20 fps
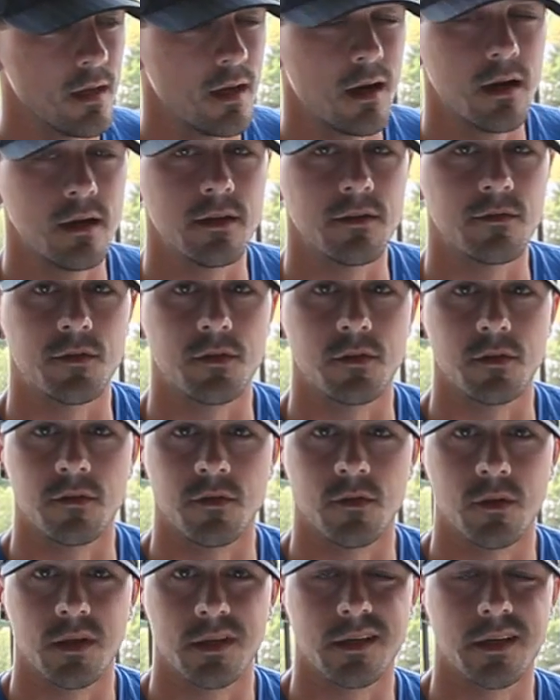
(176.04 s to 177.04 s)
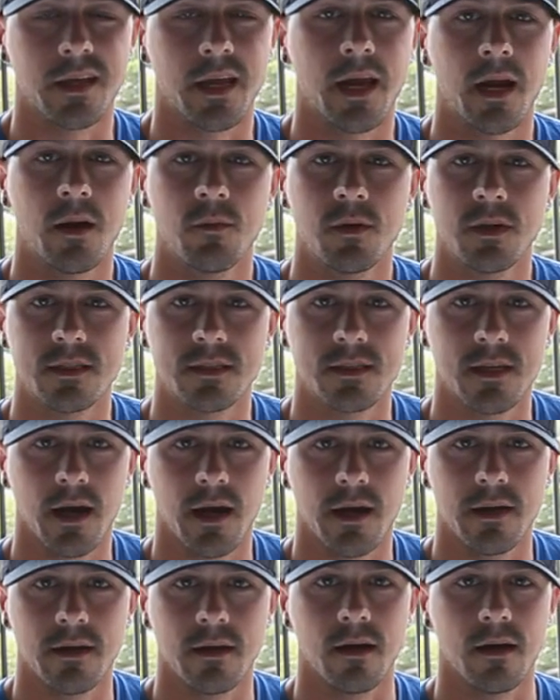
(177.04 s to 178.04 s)
If you let the camera
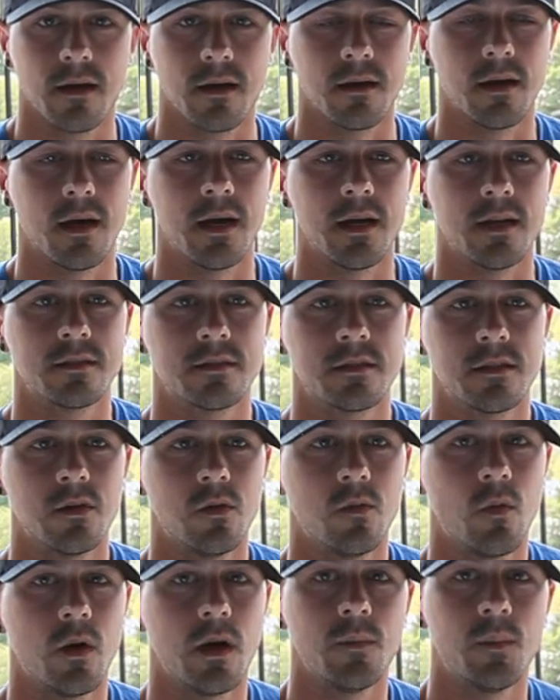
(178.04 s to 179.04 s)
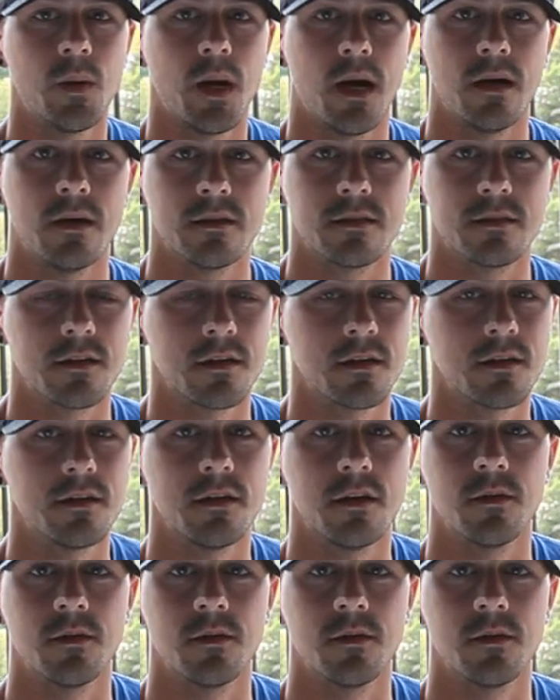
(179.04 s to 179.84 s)
decide ISO and white balance, you're going to